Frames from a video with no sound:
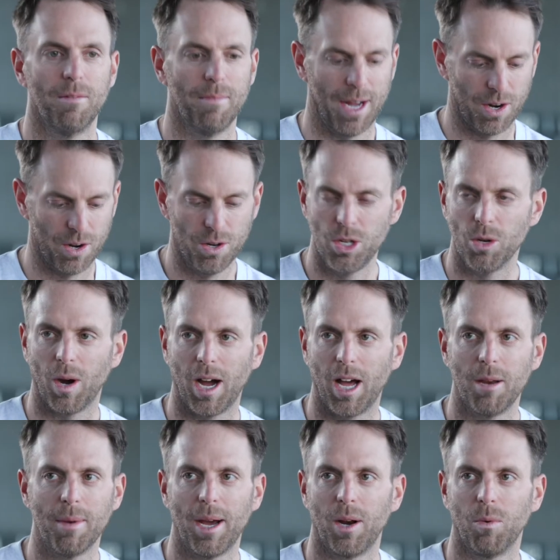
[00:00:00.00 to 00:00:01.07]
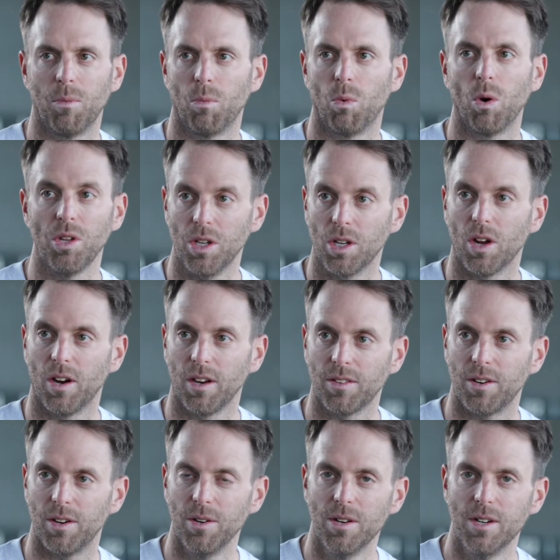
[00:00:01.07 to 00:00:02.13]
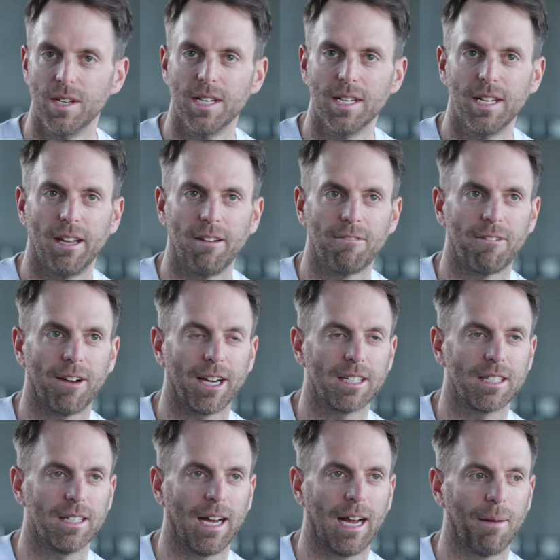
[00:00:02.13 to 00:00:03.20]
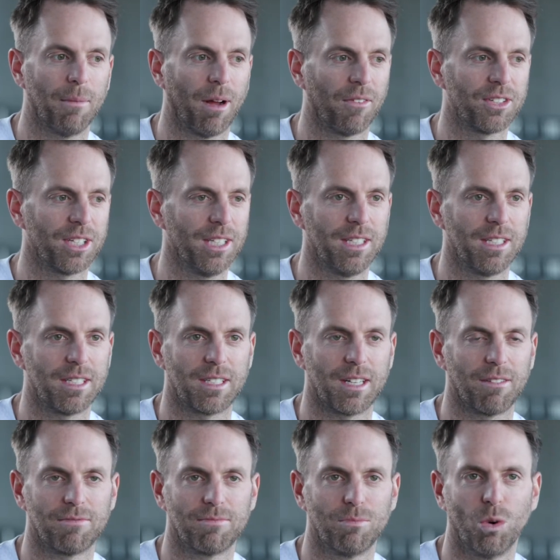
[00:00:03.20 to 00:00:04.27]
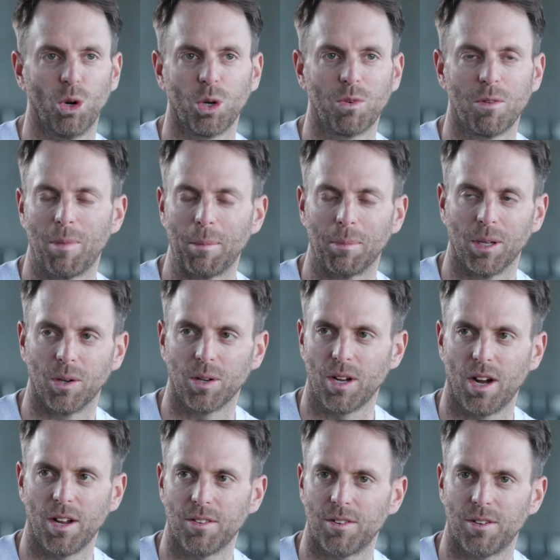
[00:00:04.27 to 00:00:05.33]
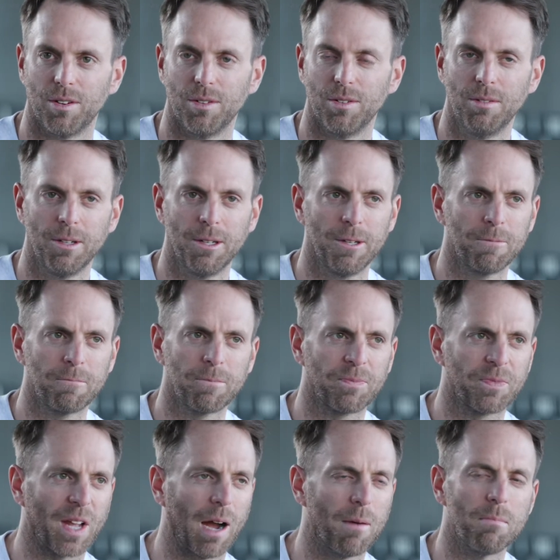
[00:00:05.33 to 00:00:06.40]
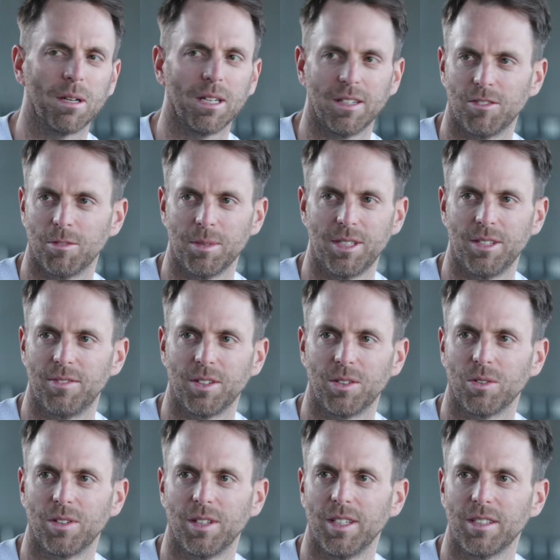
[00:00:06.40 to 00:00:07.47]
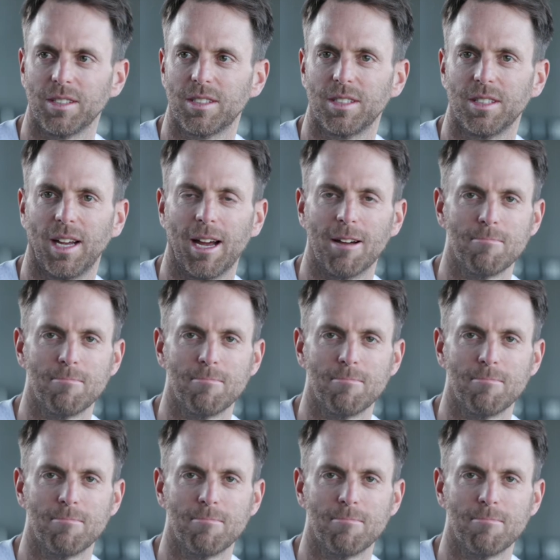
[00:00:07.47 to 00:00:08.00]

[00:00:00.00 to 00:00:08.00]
no matter who you are, no matter what you're going through. Yeah. In fact, um, I've seen this stuff work with people who are going through unbelievably difficult things. Yeah.